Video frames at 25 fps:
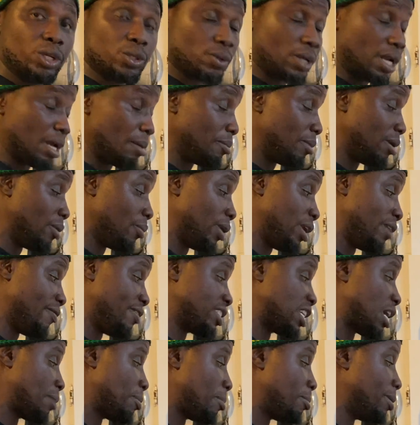And every
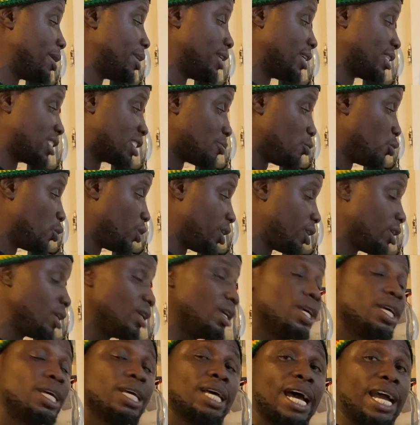time I blend a smoothie,
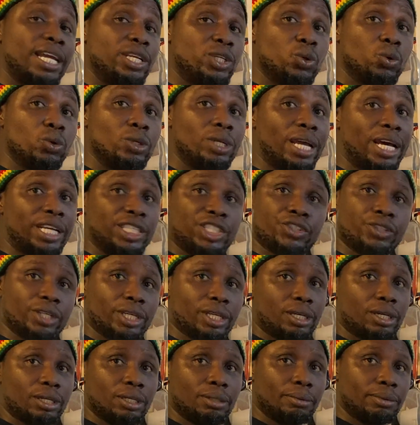I do not drink
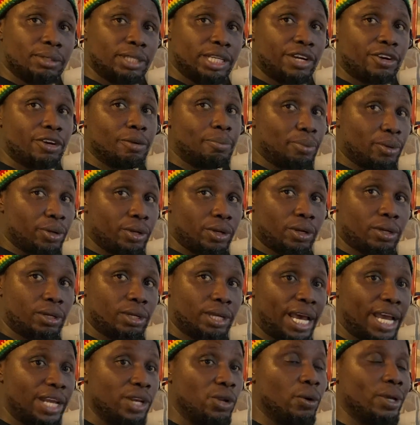dairy product.
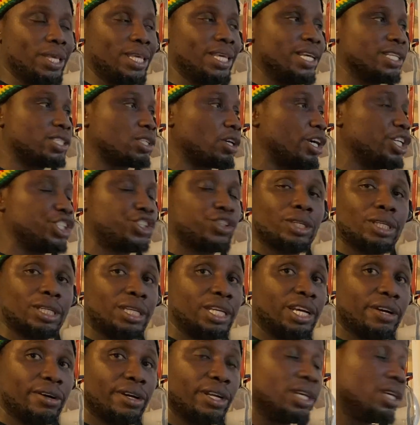I don't eat or drink
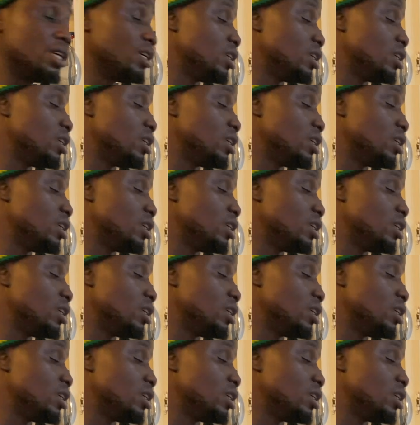dairy.